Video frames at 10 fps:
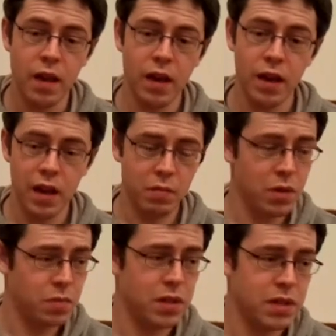Again,
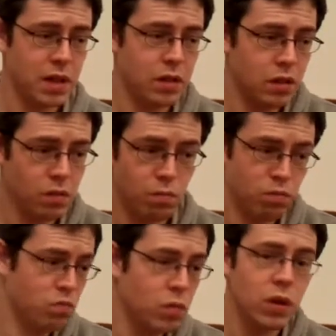people had said,
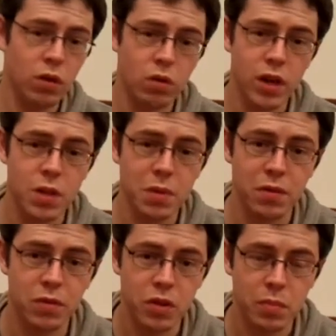great to be
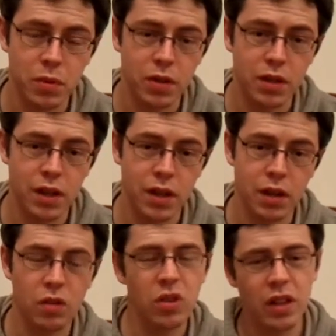in front, but
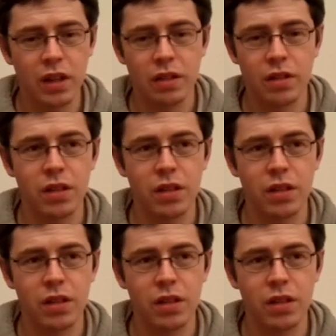unlike